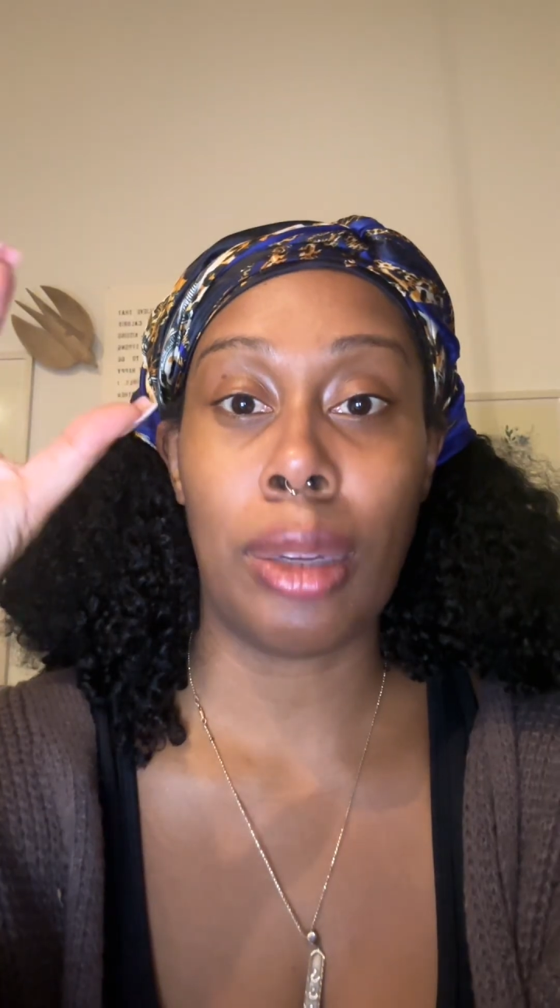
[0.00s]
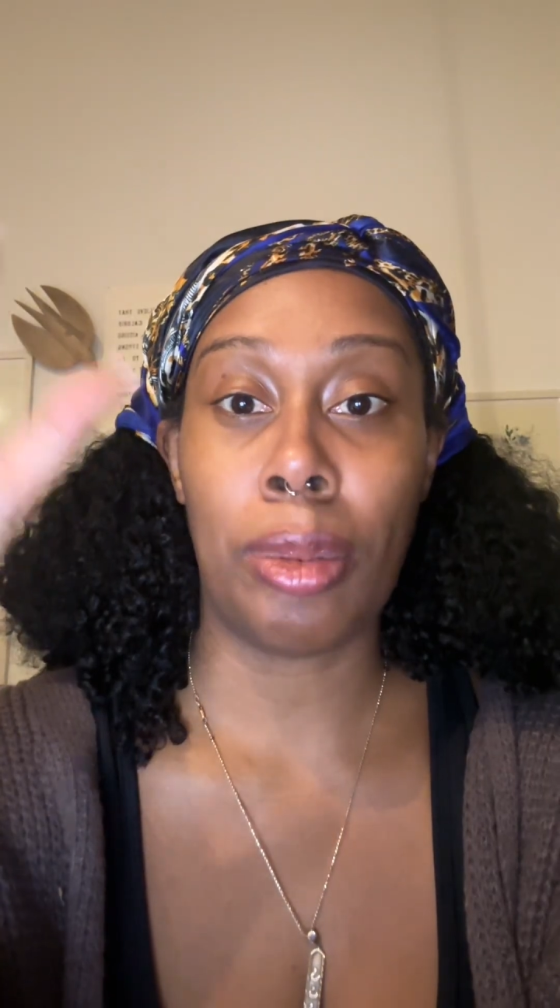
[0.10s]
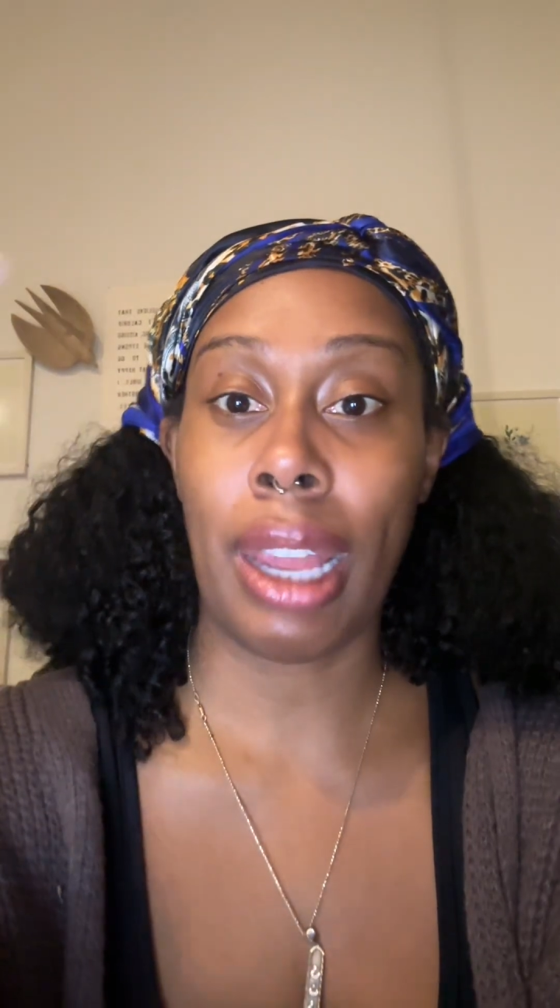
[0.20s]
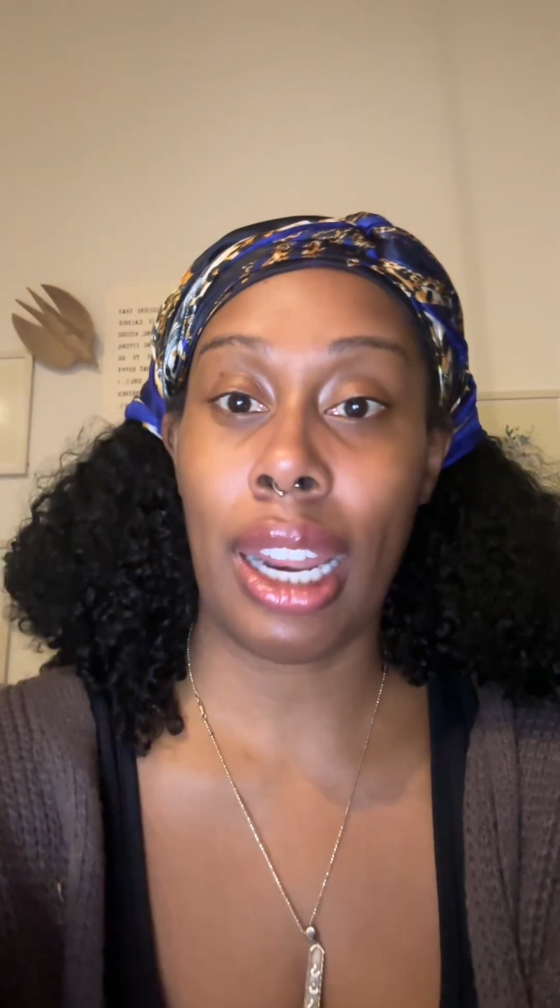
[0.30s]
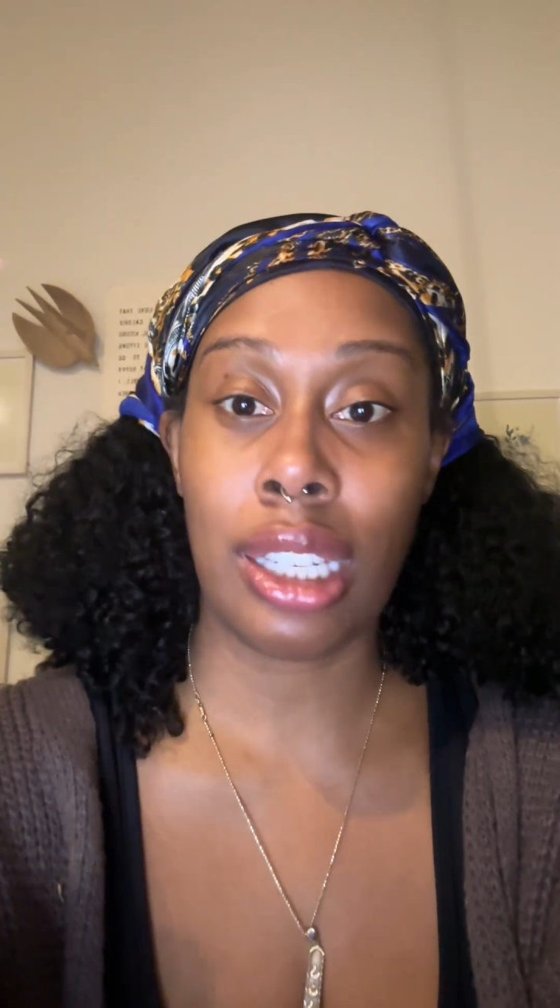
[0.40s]
the
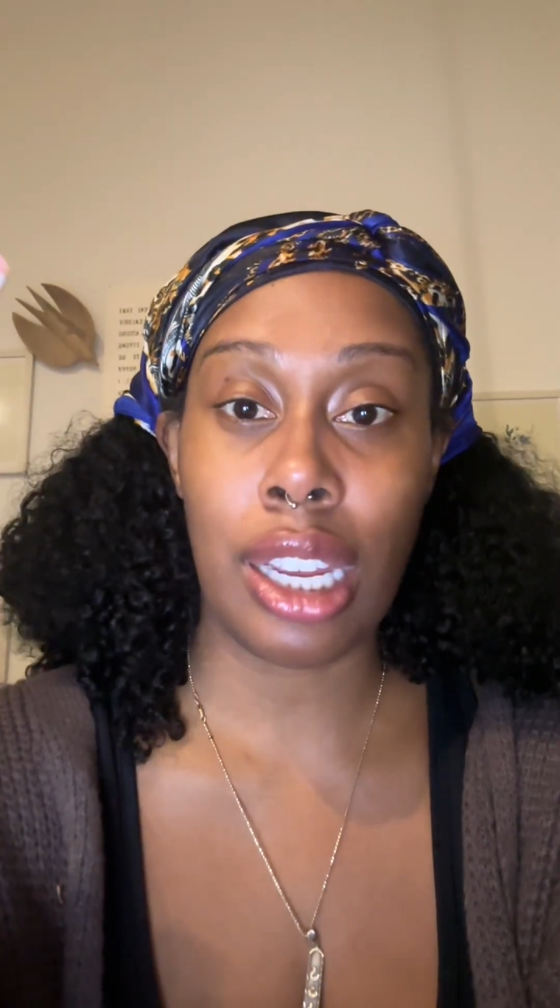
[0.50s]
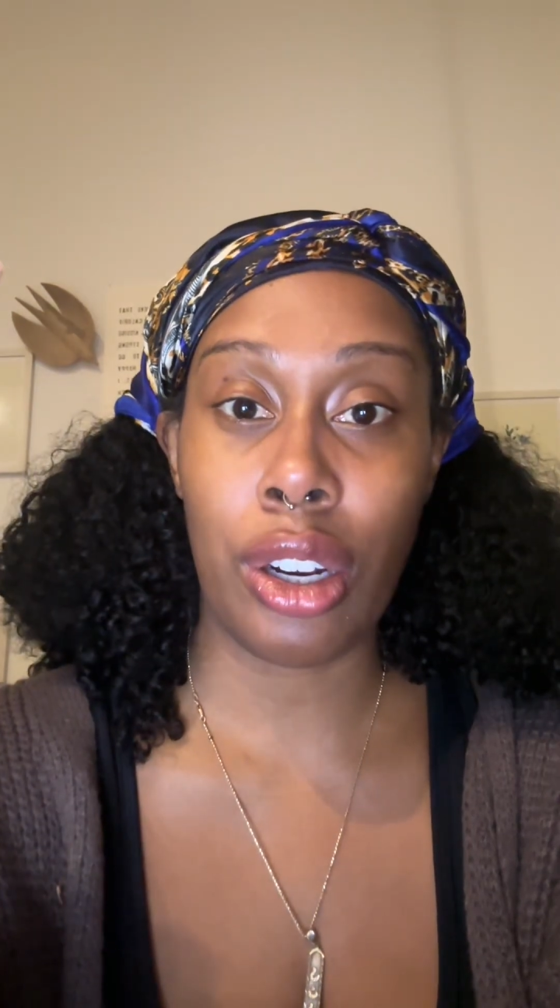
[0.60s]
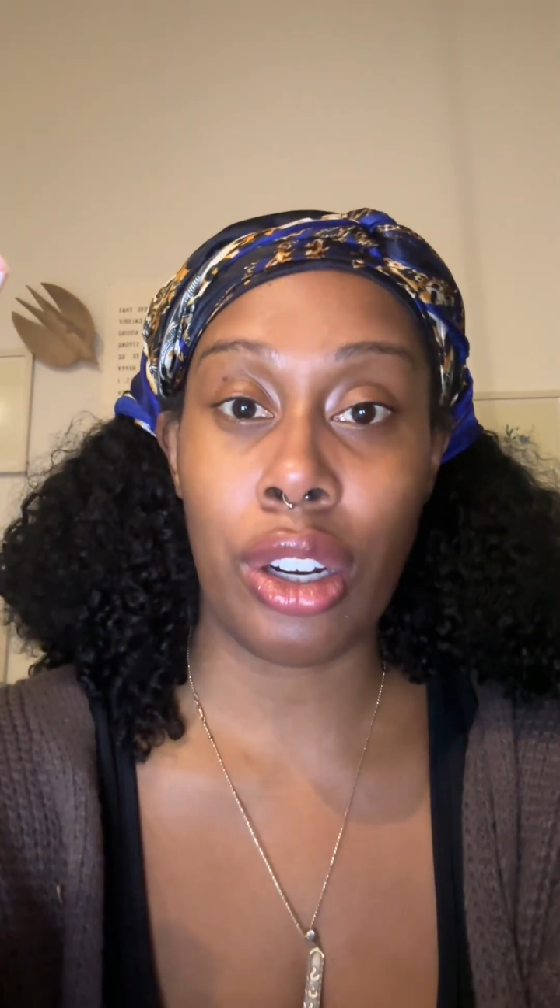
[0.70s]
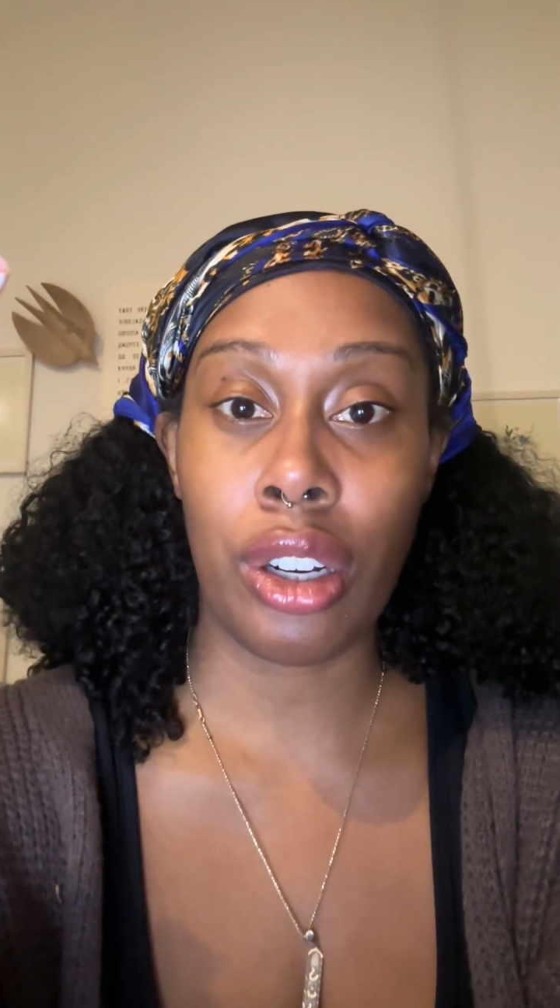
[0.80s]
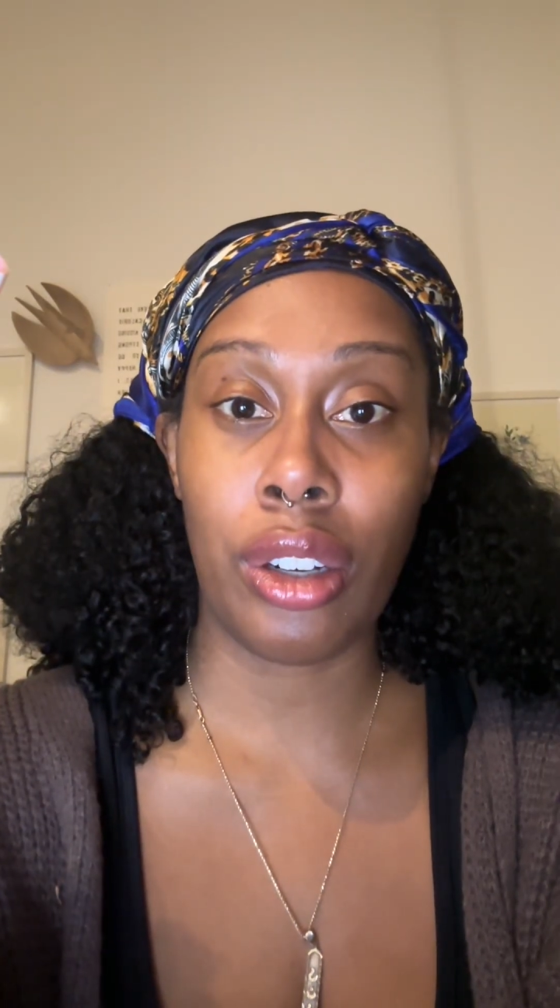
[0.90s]
Planning
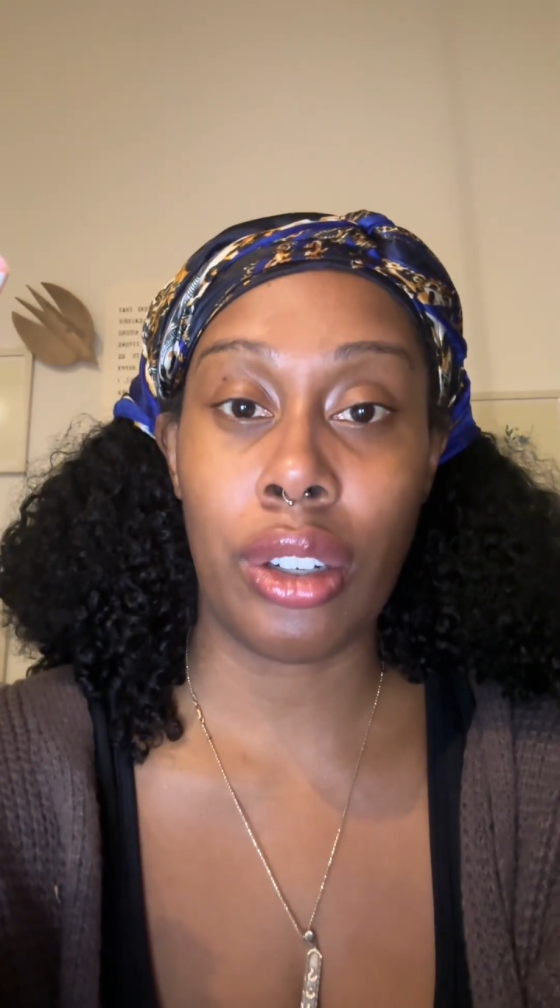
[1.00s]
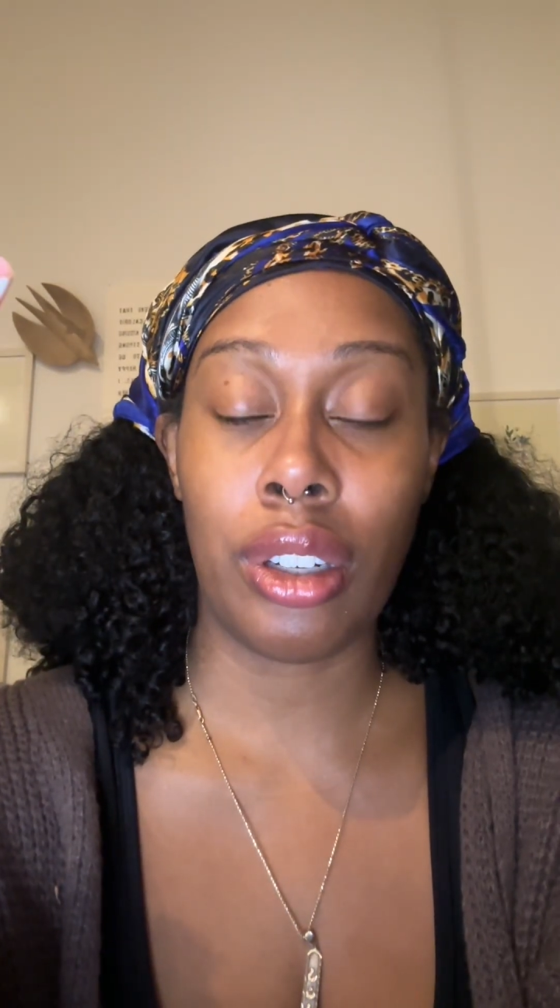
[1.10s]
Center